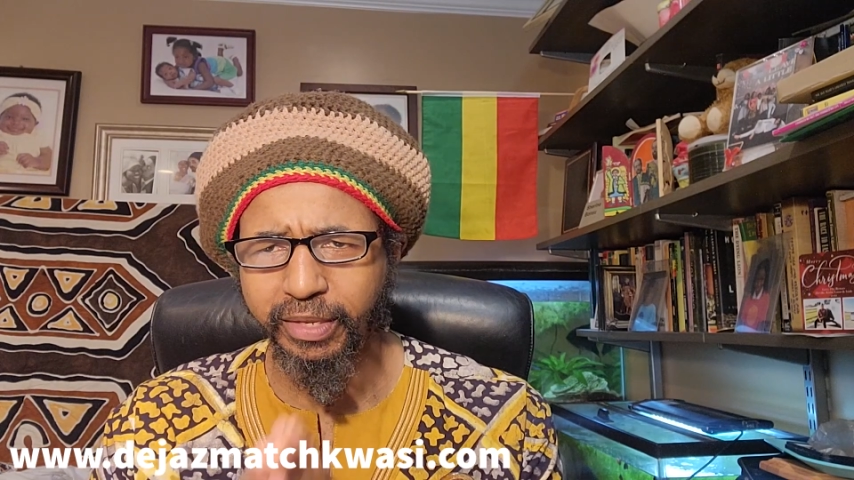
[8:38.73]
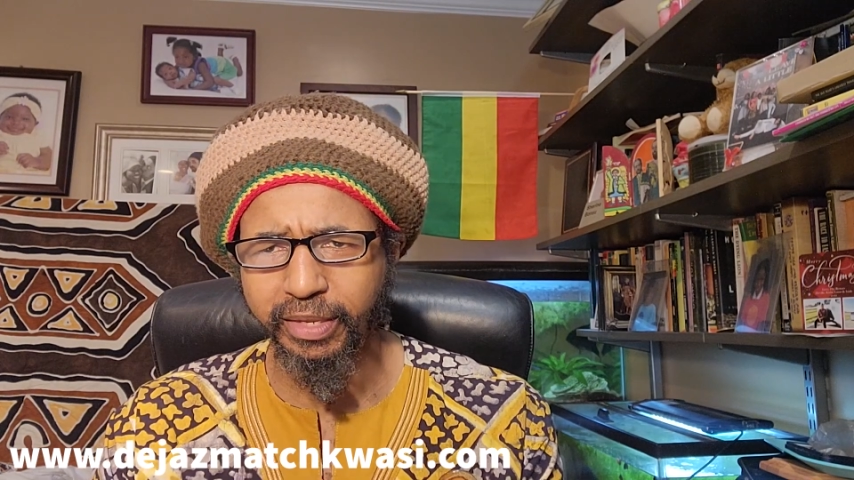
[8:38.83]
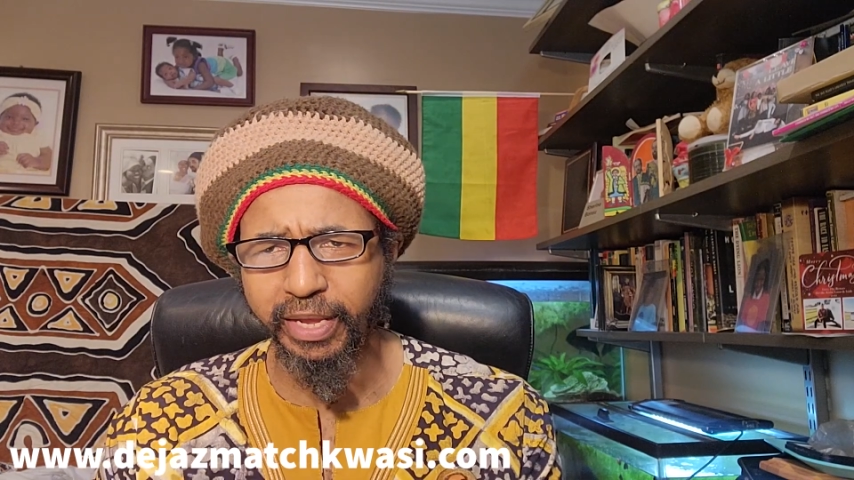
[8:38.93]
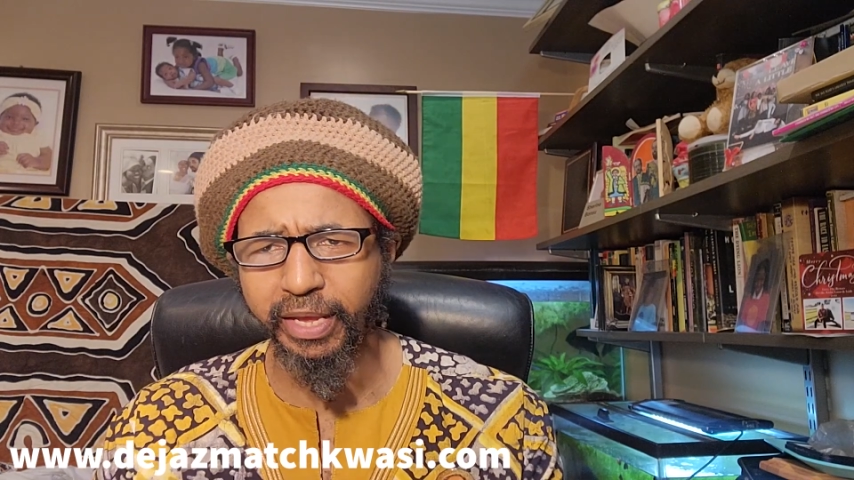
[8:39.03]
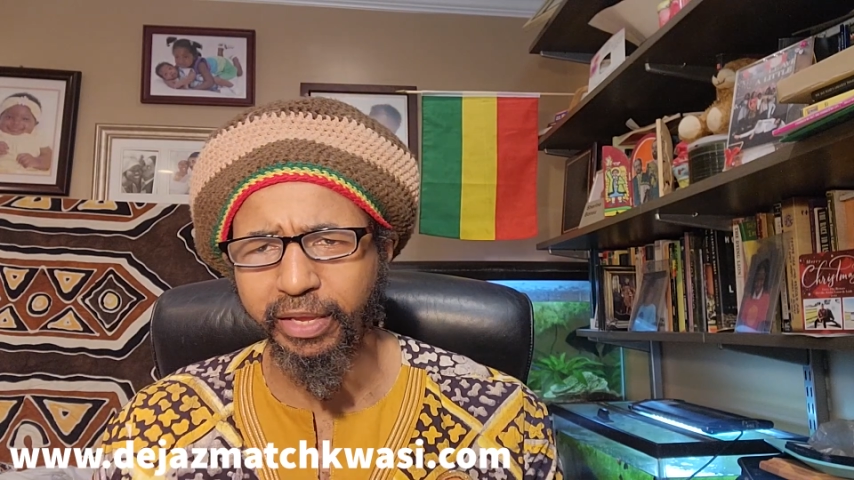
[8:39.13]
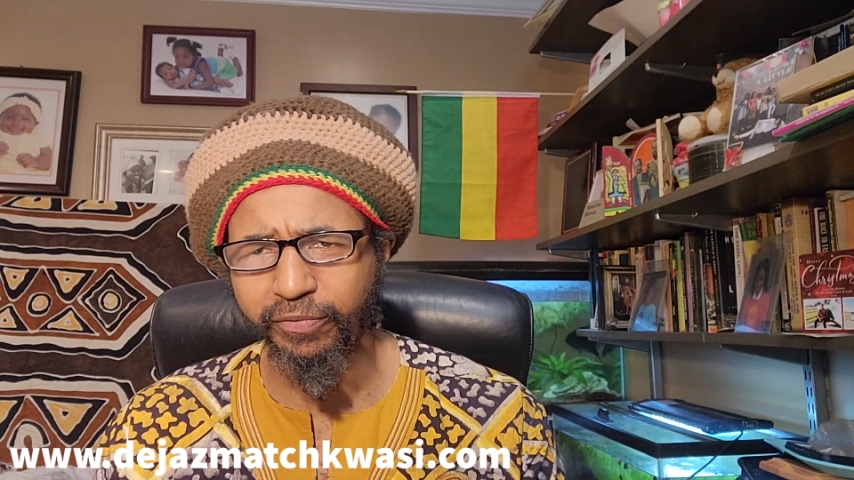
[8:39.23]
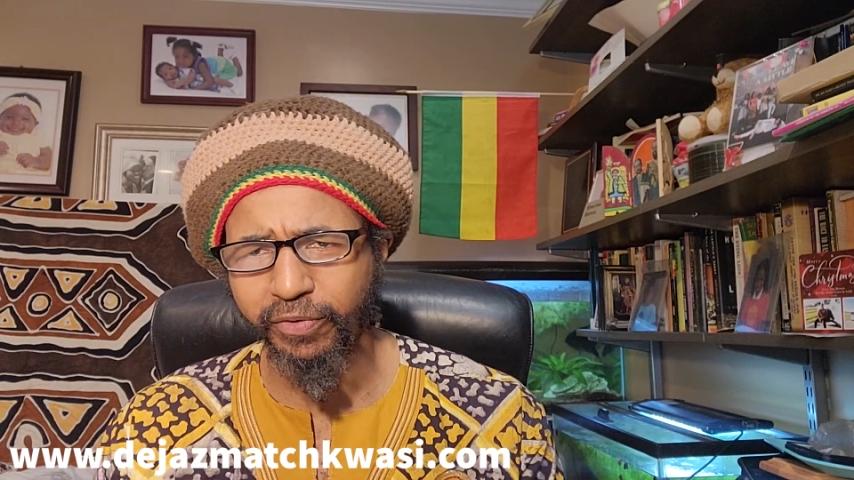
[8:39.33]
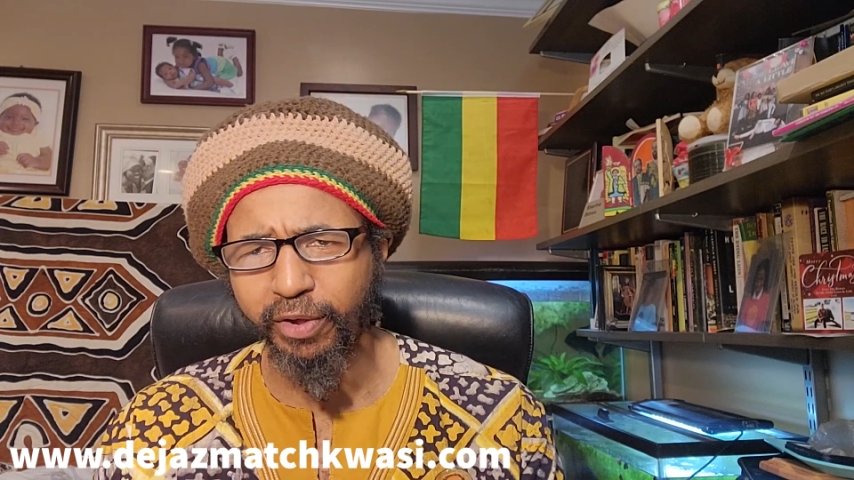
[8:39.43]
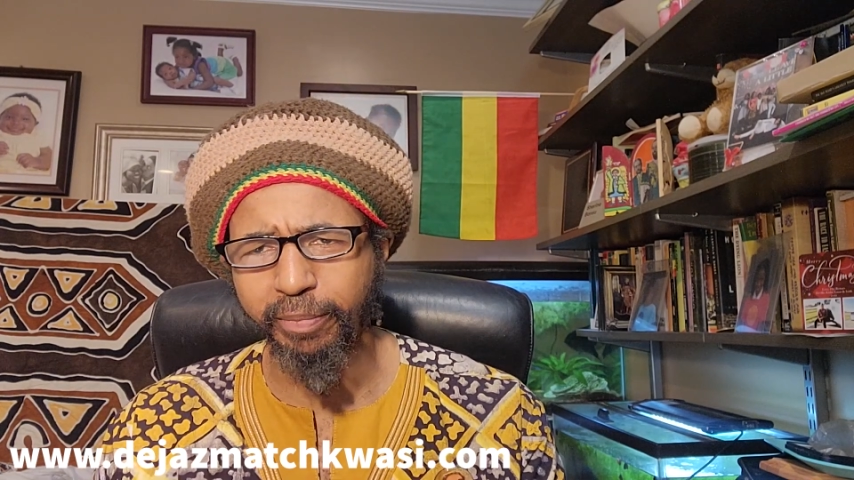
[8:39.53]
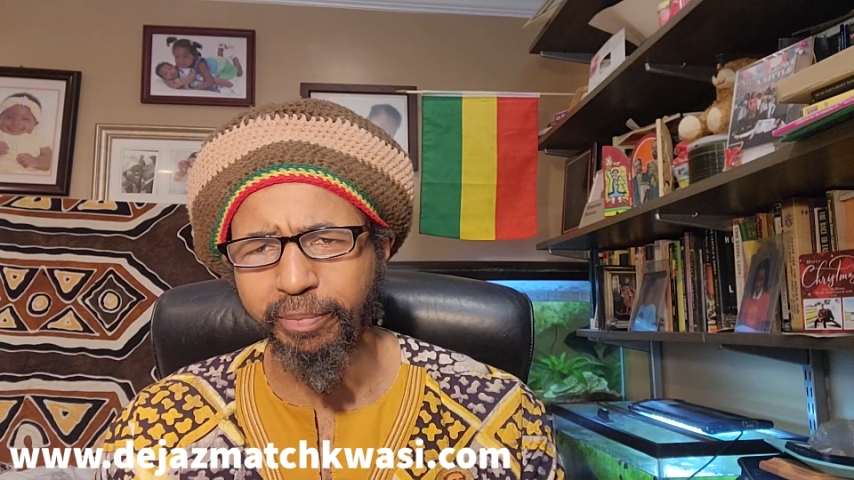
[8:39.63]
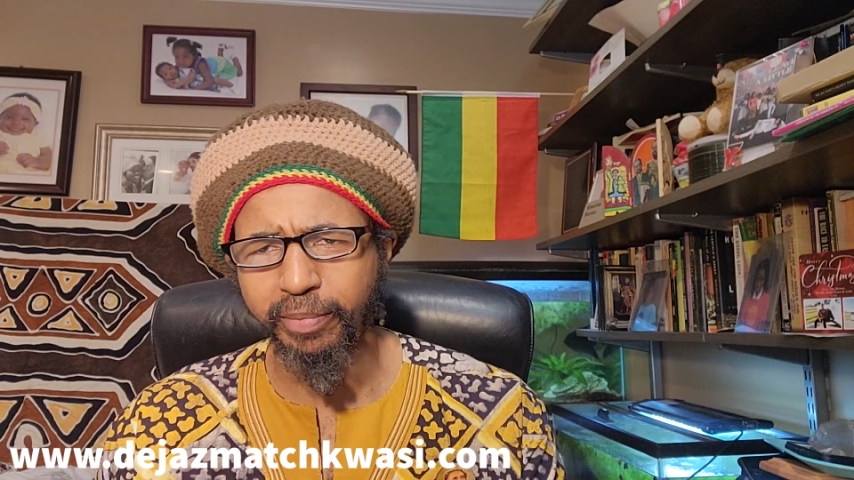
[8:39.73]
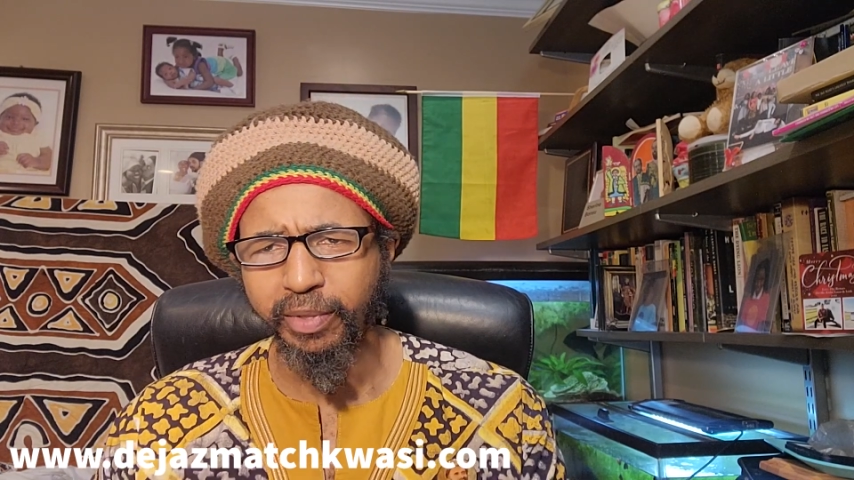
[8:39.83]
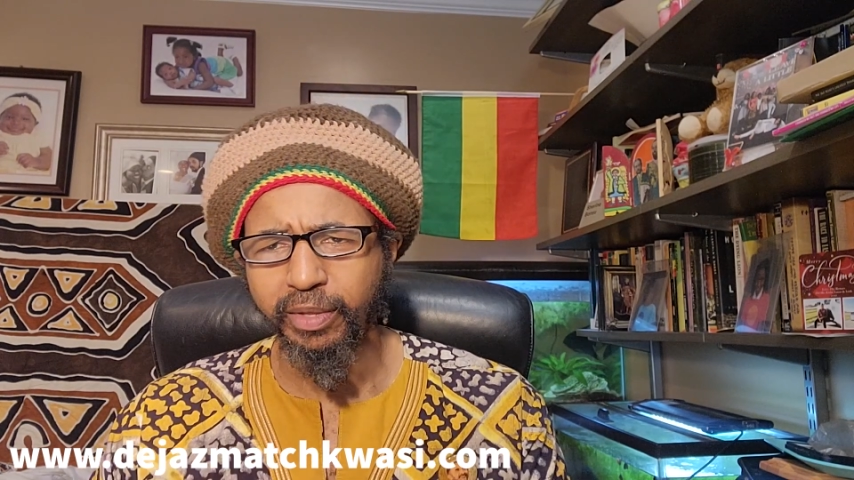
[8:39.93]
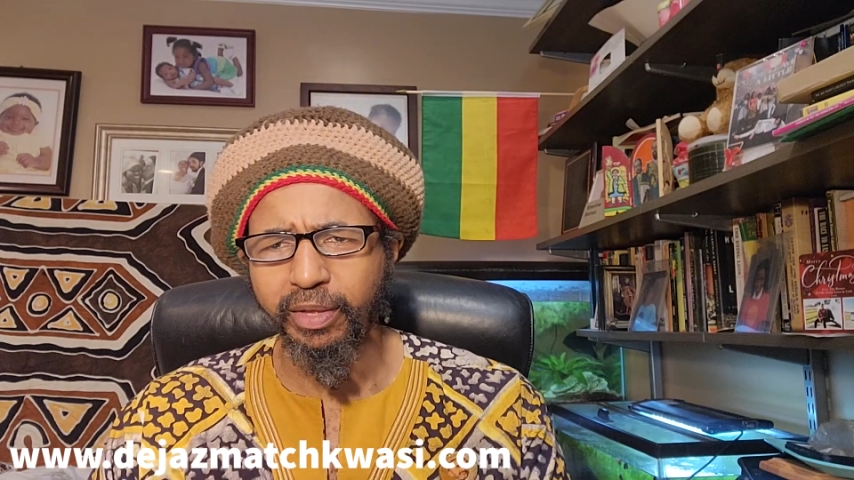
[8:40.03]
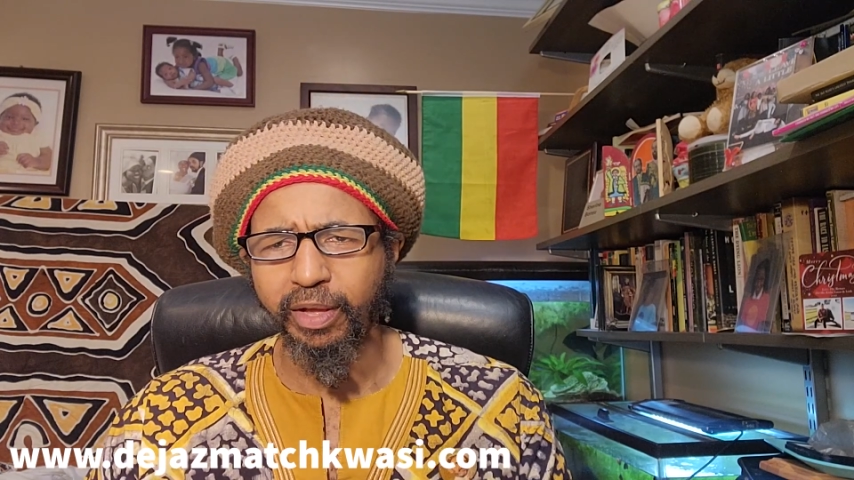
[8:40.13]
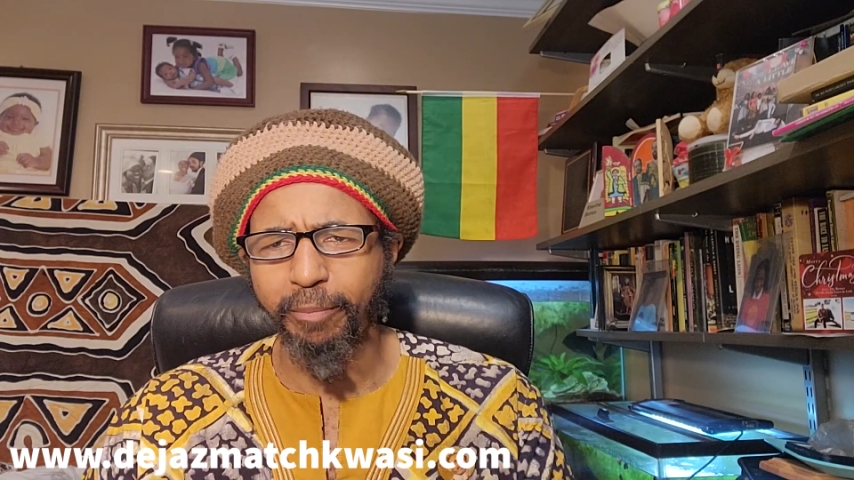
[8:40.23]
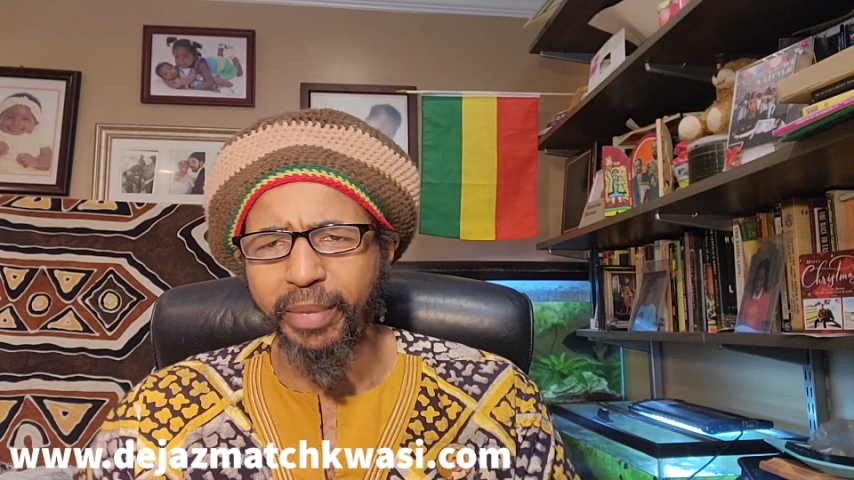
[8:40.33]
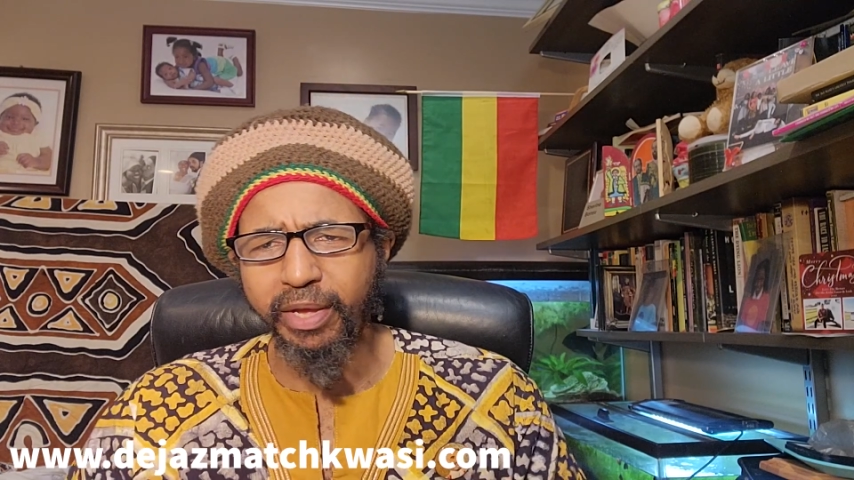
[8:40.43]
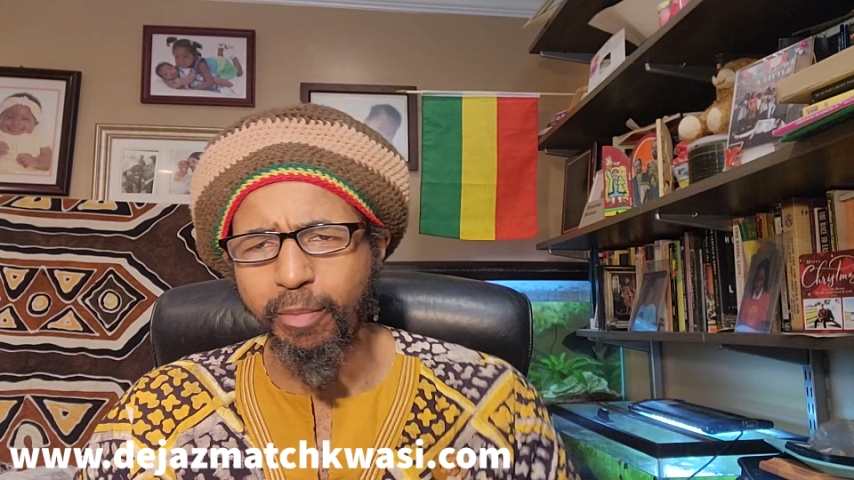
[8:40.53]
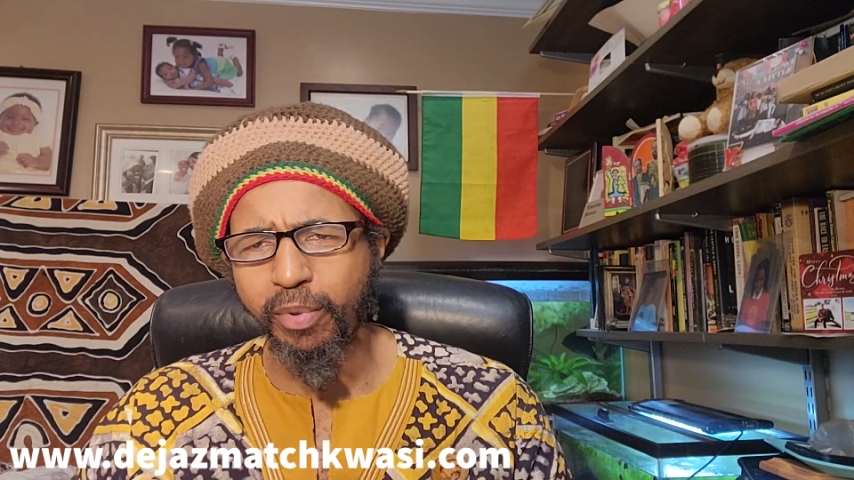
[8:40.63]
take it from a
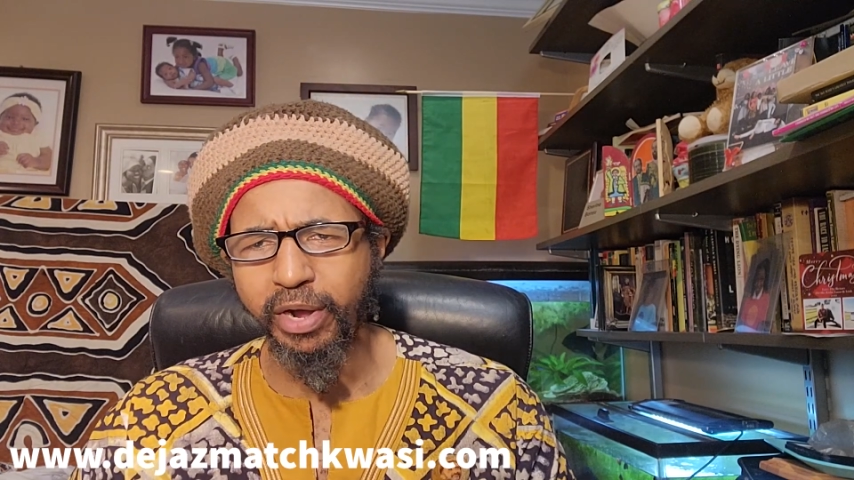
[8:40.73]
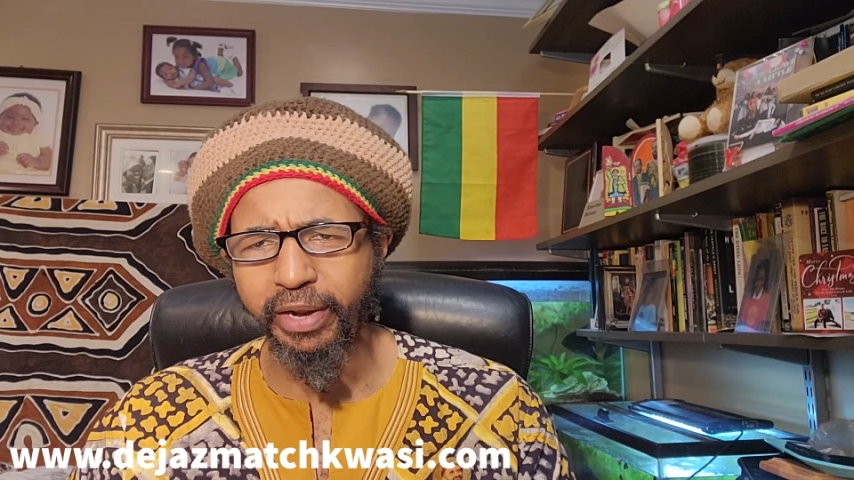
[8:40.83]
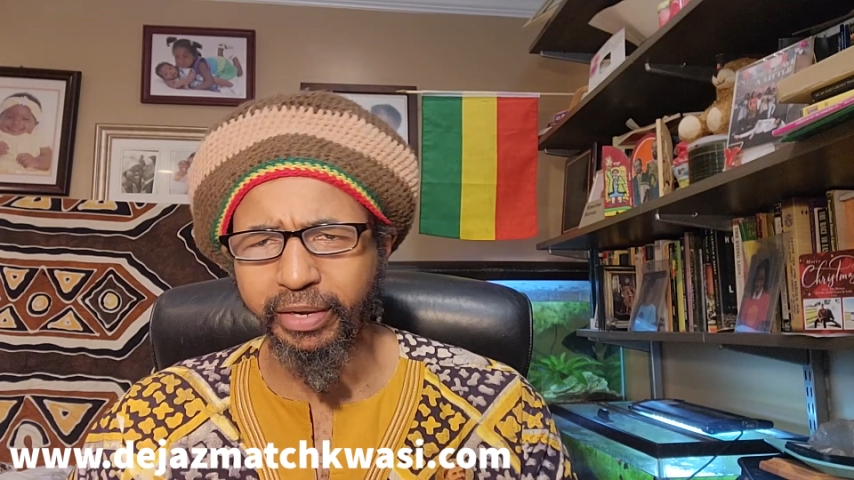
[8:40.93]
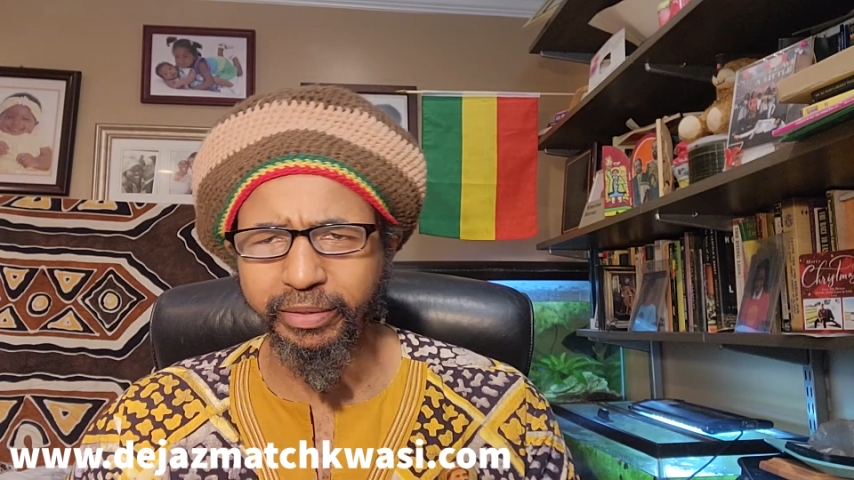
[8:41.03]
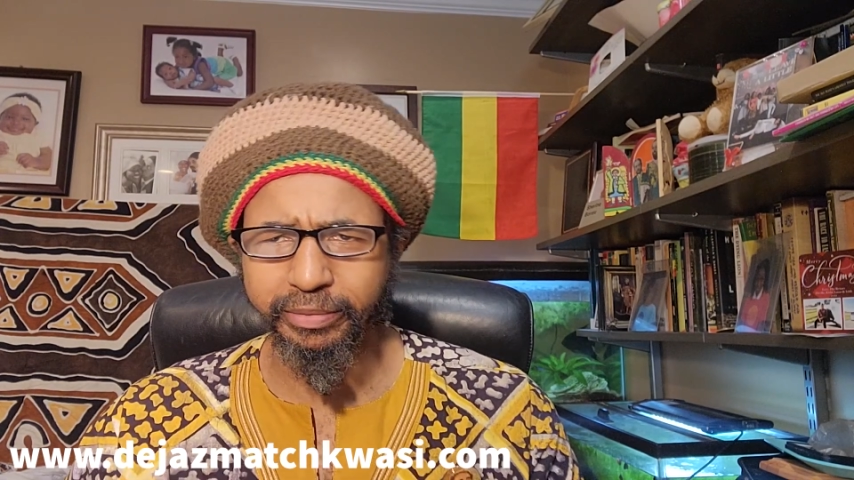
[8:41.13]
bigger brother.